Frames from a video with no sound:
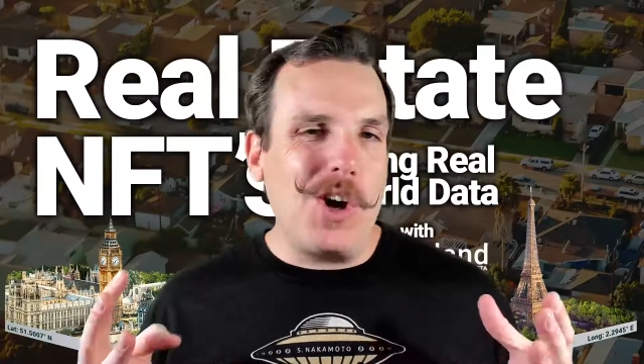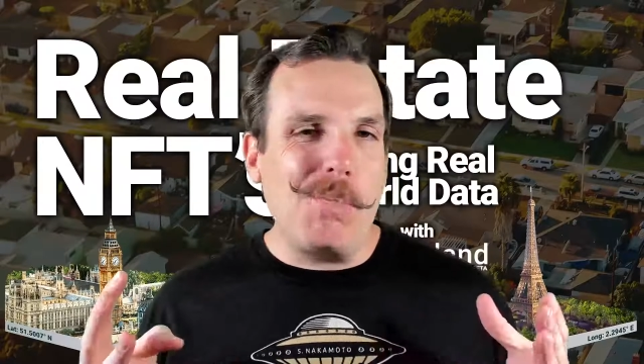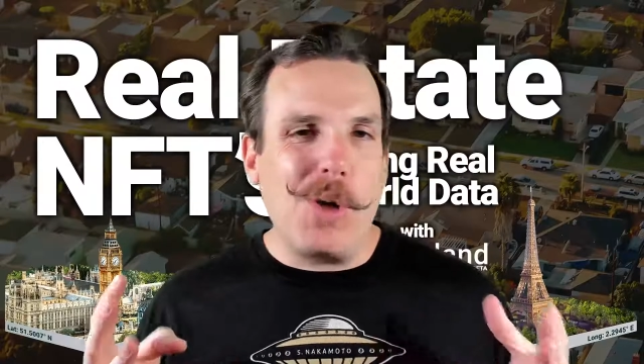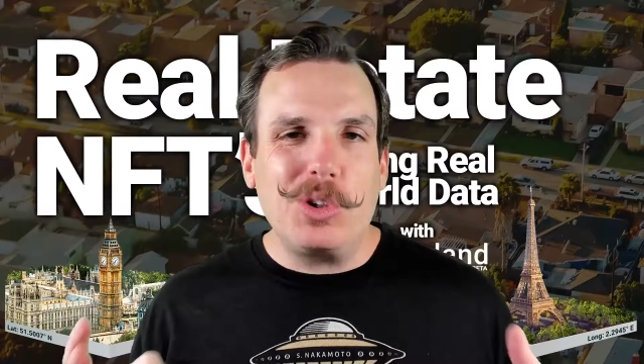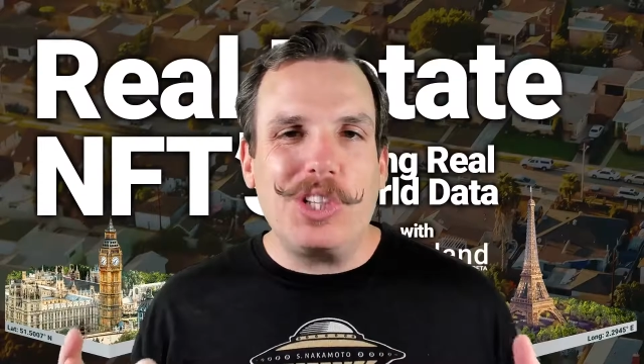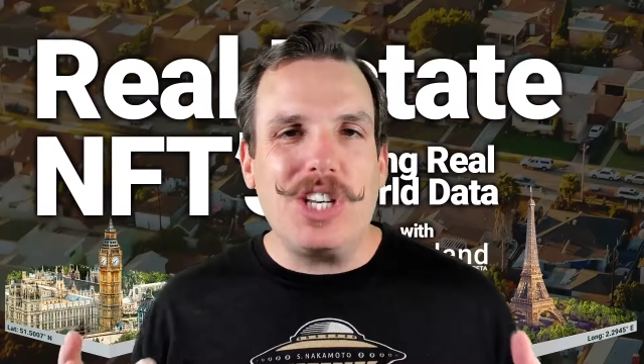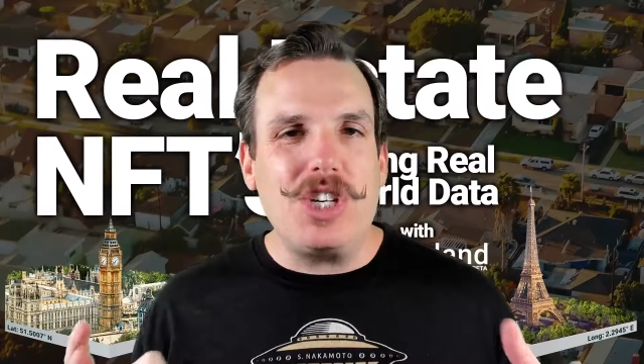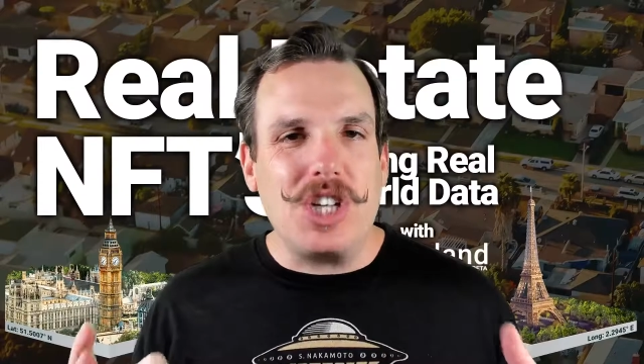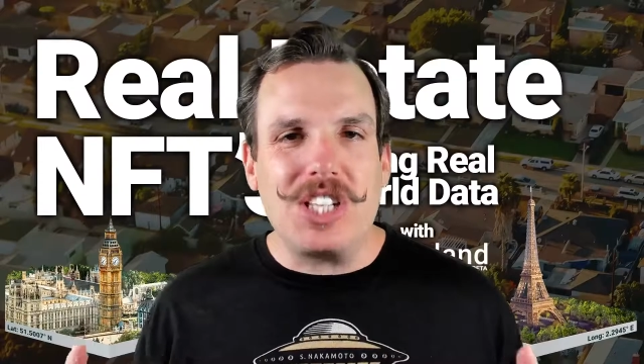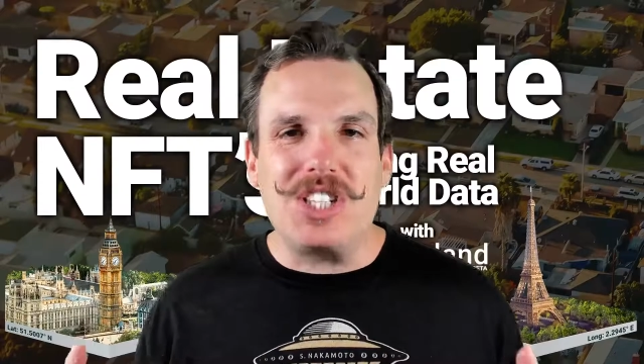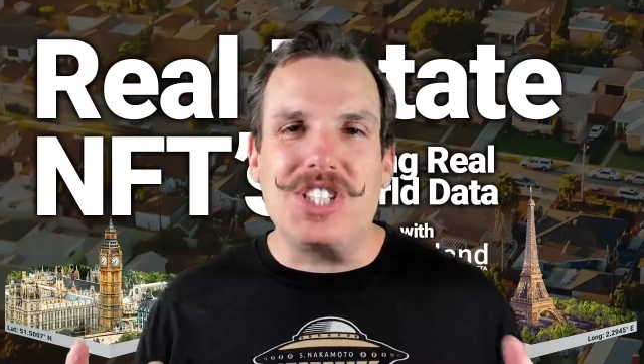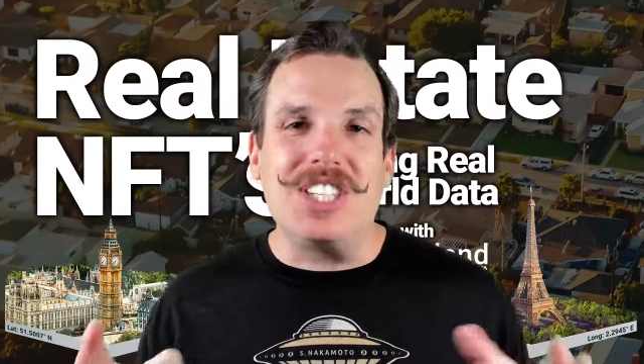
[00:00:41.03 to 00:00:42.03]
mostly
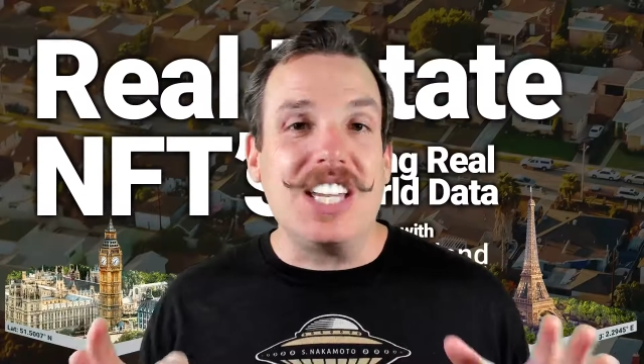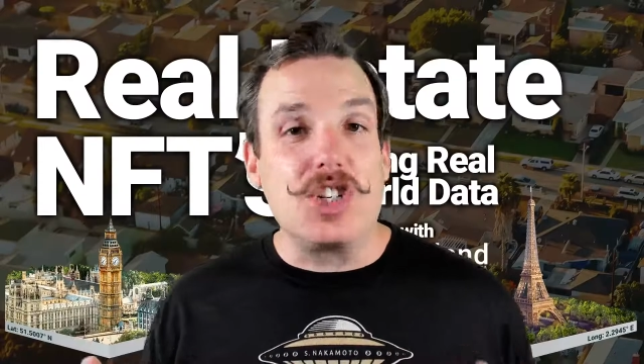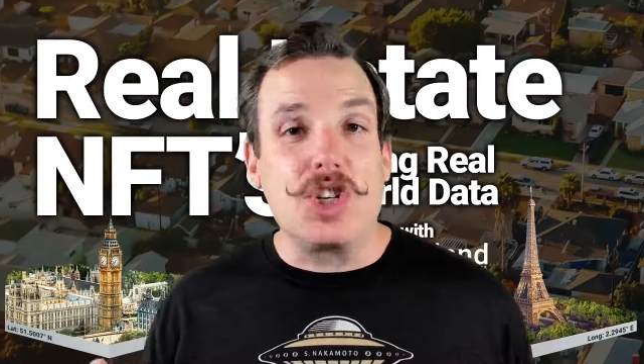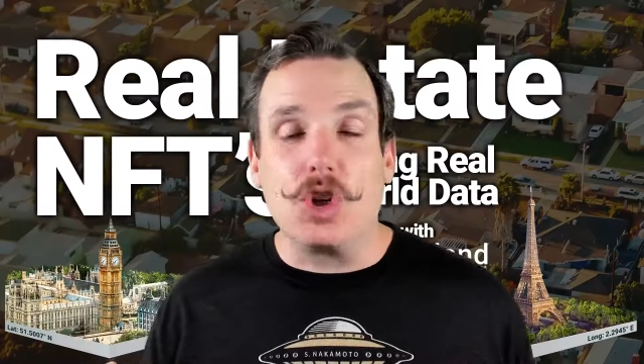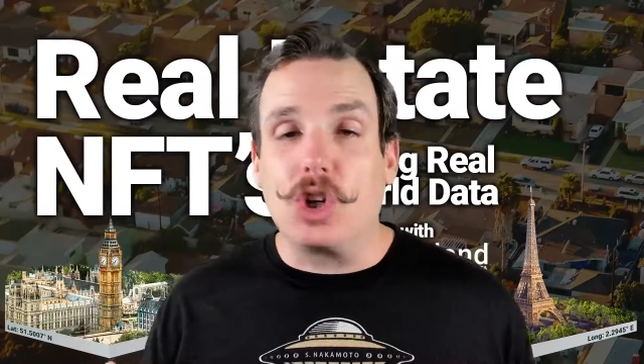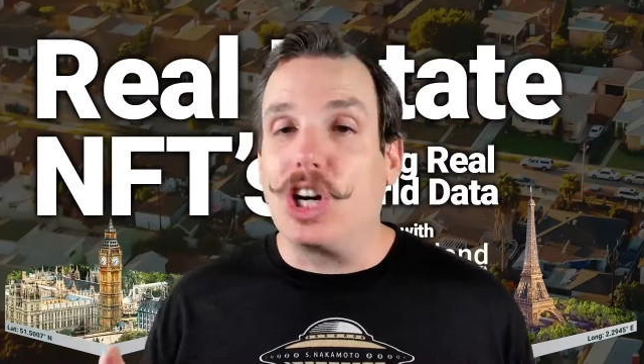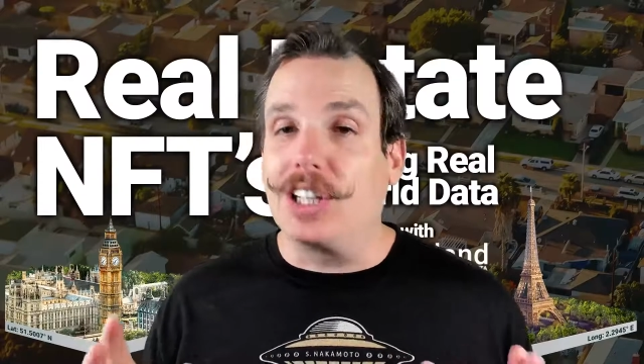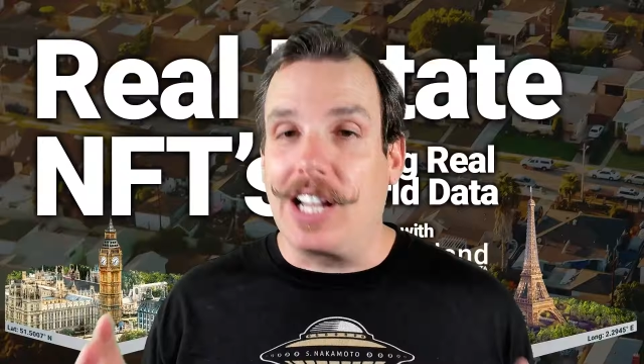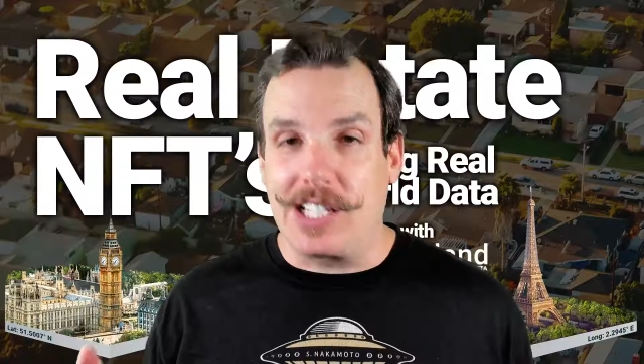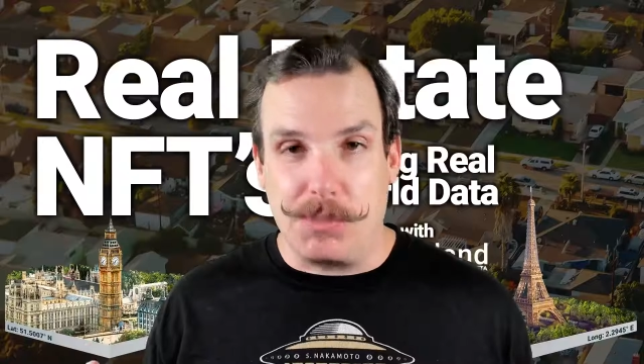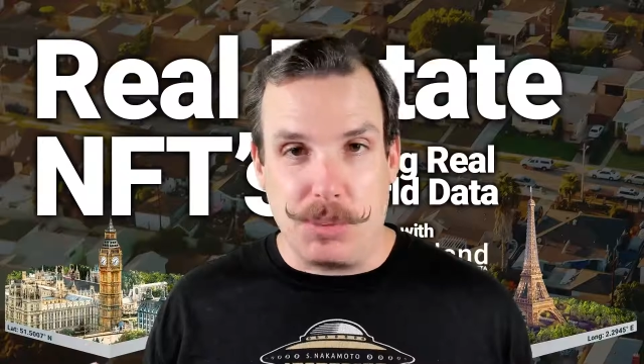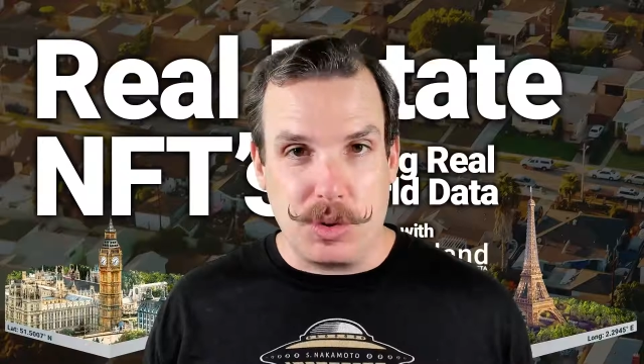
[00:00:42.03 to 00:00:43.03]
just digital
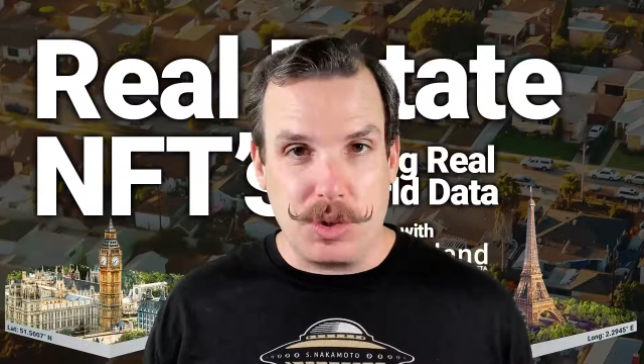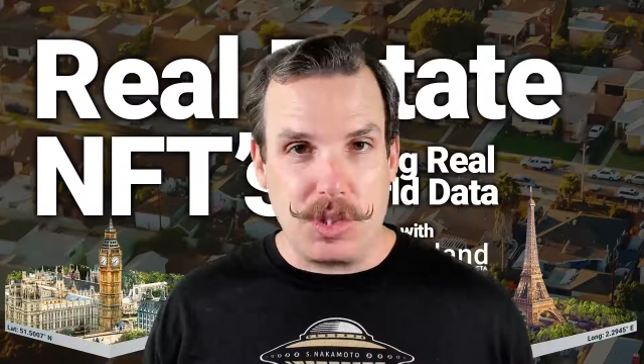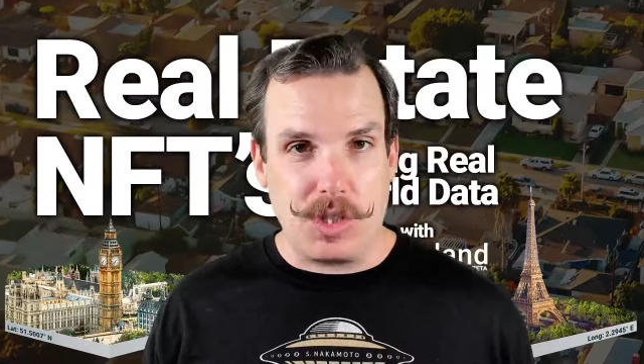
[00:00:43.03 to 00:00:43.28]
collectibles.